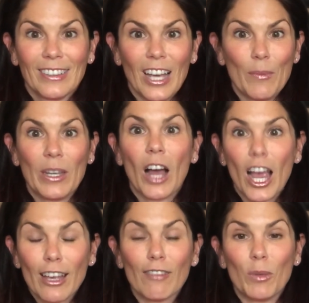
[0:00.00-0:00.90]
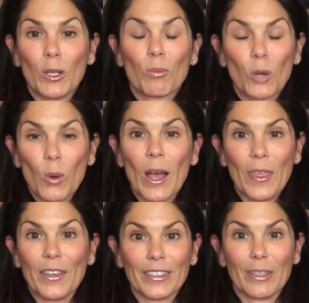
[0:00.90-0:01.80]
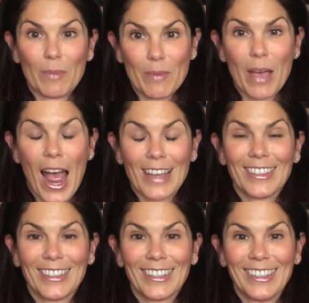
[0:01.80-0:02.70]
I mean, I have been a pro at this in my past.